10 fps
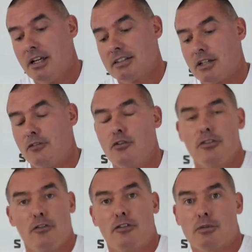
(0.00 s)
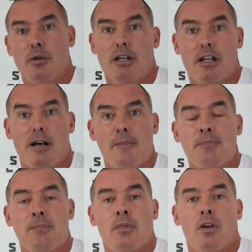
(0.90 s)
So if you're an office worker
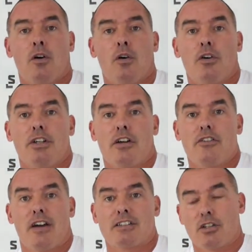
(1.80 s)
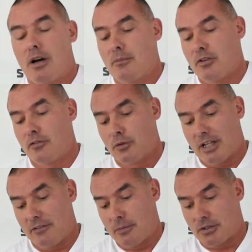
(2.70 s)
or you've had time with your forward
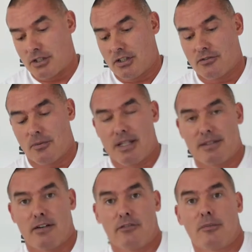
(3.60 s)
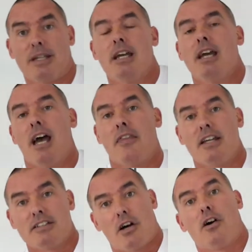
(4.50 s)
head posture, drop your head down for me, and
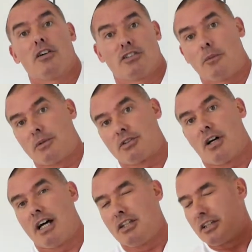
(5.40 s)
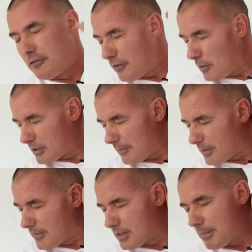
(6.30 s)
these are super tight and you can feel
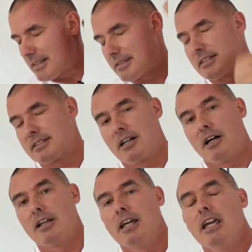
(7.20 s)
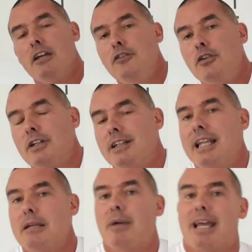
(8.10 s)
sometimes the base of the skull, if you could
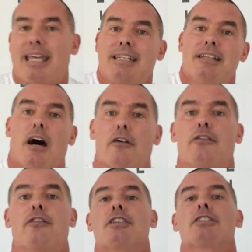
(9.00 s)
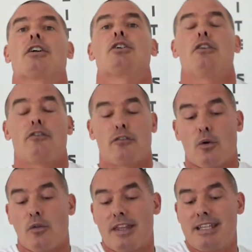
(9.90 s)
lean back enough so that you
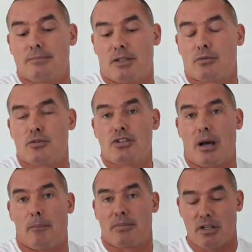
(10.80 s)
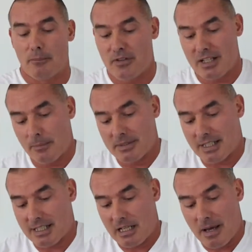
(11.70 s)
feel these muscles jump. So I'm thinking
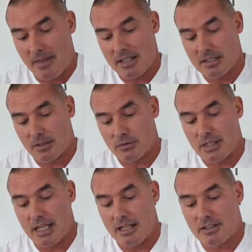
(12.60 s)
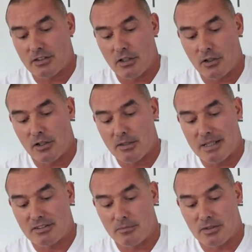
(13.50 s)
particularly about these muscles here, the
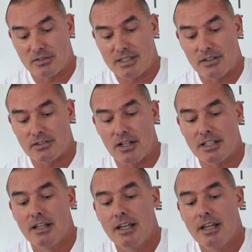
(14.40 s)
sternocleidomastoid muscles down the side.